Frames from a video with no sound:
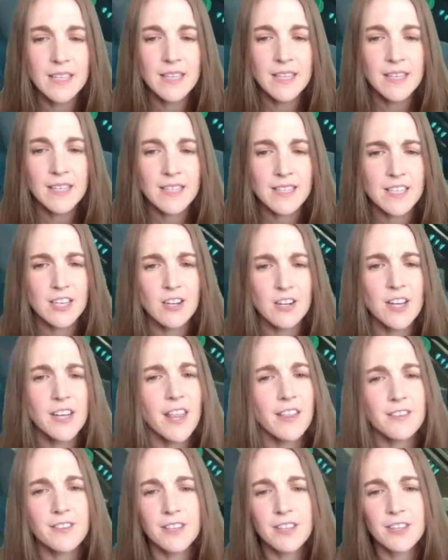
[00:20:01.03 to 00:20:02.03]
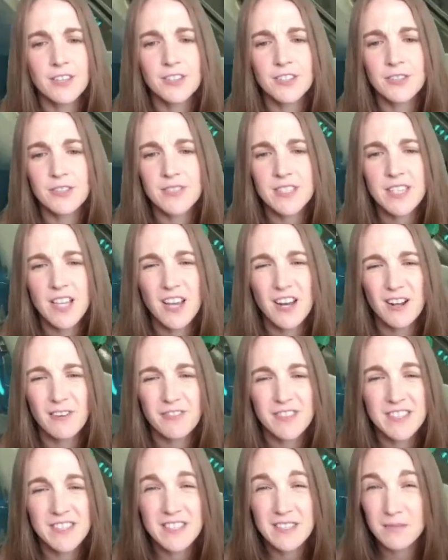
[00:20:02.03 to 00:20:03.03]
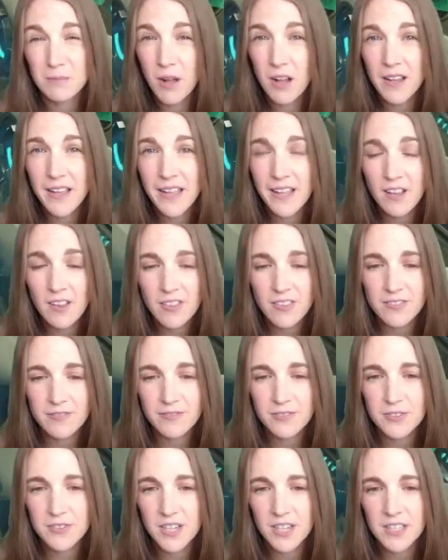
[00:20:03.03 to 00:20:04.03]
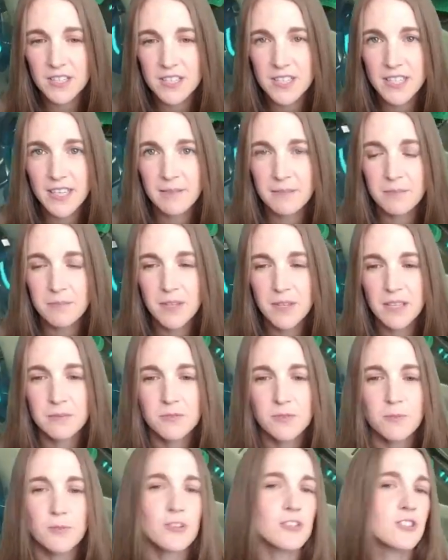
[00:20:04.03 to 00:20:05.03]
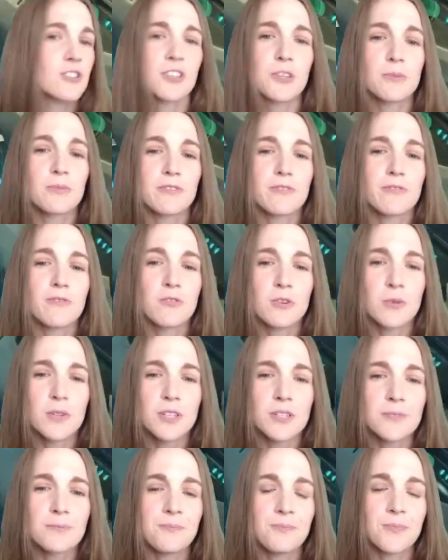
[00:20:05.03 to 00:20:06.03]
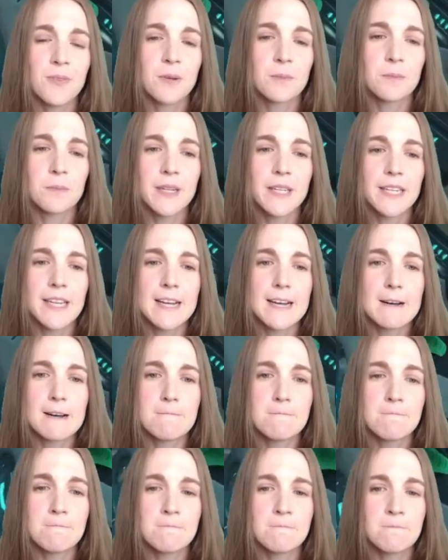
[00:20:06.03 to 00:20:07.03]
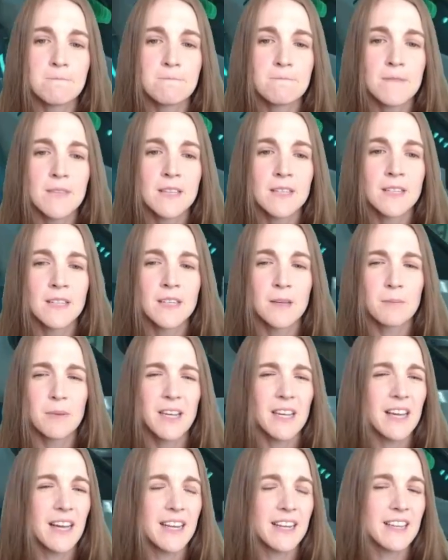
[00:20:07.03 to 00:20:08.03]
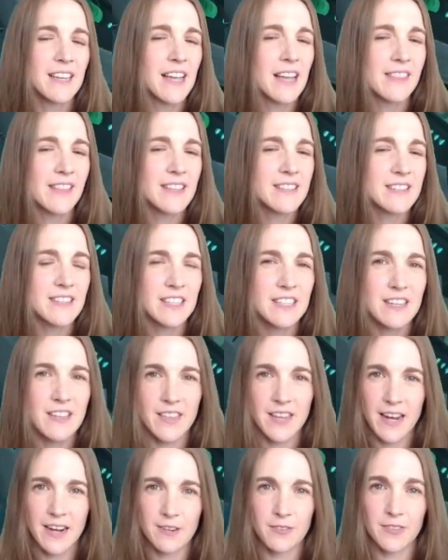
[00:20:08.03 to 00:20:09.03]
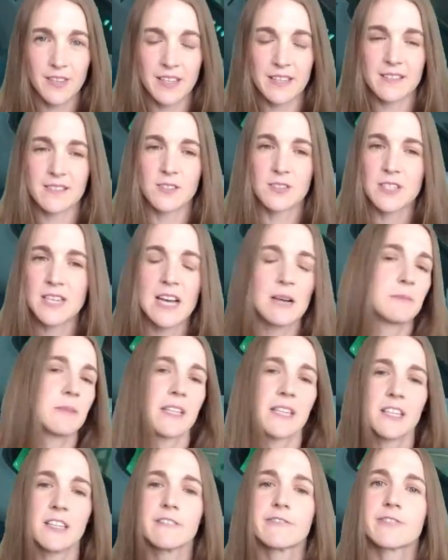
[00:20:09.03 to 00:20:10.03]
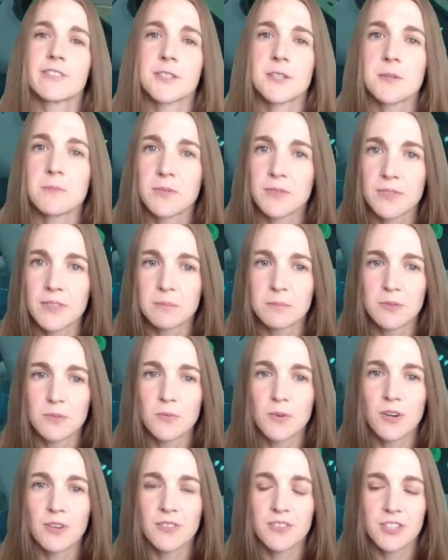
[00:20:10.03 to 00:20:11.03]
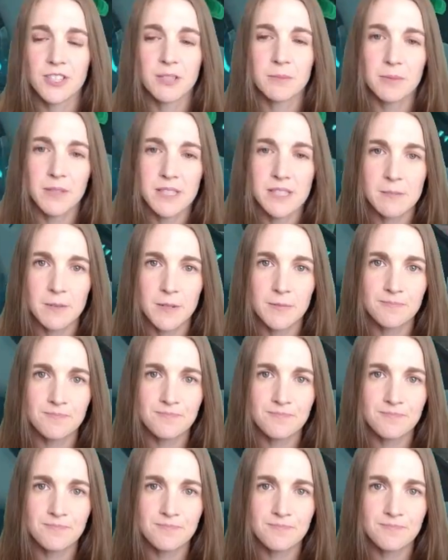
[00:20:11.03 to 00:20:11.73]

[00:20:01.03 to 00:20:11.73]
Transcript: so another thing you can do is cut off this small health if you start to get things pushed a little bit forward. But again, that's an area that I don't think is used commonly enough for it to really be worth turret placement.